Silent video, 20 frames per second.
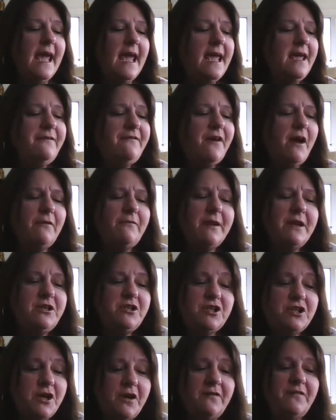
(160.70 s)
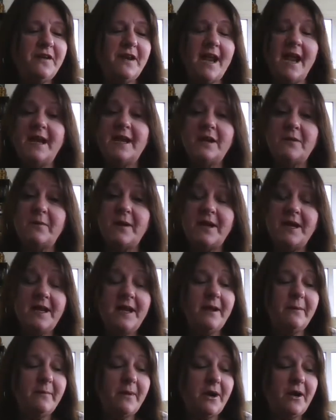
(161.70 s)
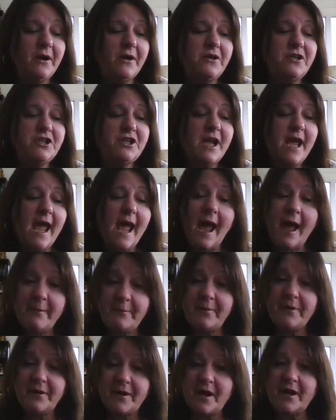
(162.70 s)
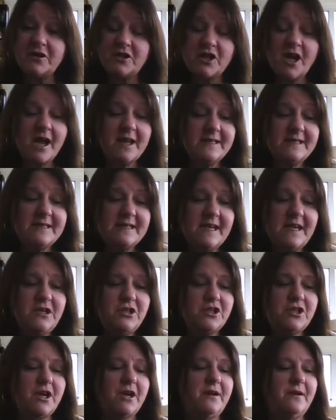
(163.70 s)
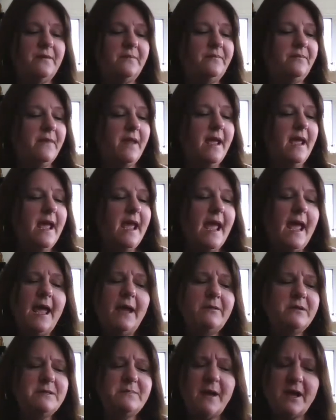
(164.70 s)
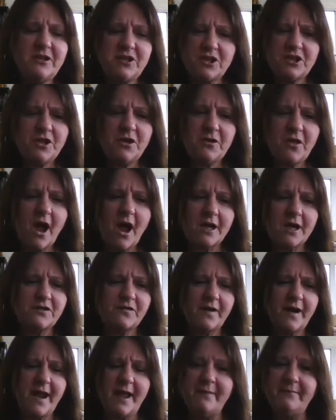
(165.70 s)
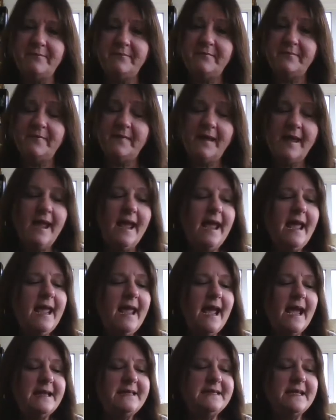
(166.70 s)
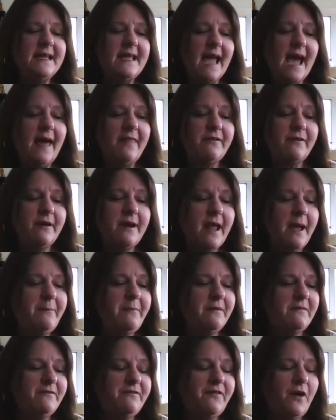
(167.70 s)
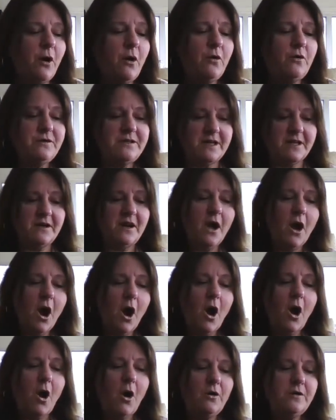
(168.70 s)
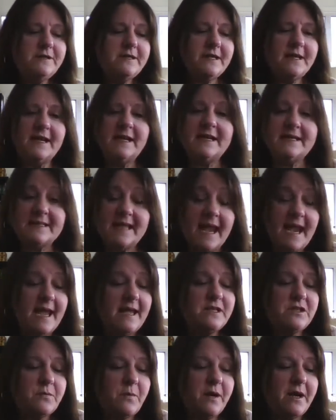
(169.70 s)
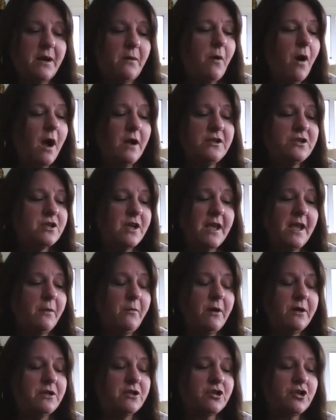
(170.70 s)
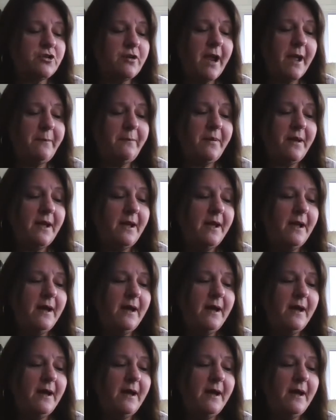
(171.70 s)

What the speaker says: He felt rejuvenated when he emerged and put on John's T-shirt. It was much too large for him. He had to gather it up in folds and hold it in his hands when he walked so he wouldn't trip,